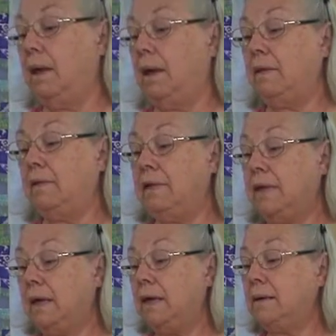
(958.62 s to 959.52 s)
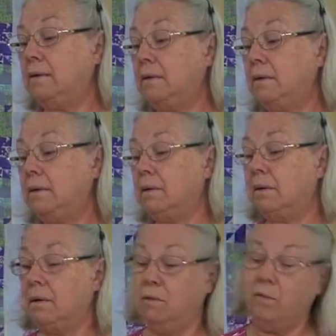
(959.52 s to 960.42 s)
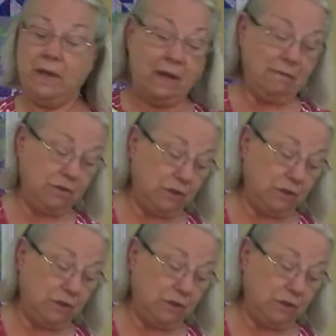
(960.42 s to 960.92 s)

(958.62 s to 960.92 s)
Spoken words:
And then we have